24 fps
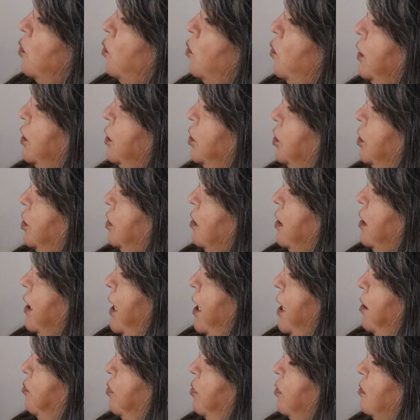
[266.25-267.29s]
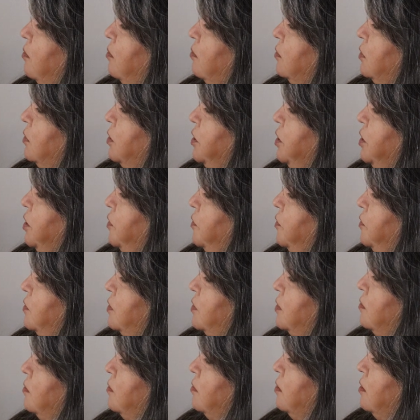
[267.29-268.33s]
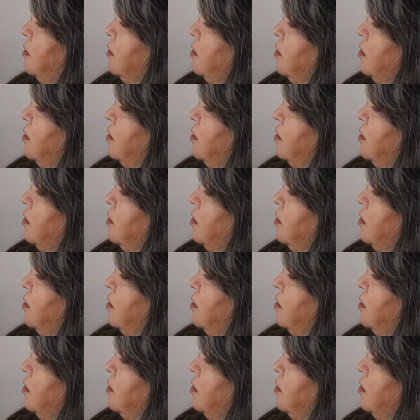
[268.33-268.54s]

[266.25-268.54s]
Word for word: which nap to use.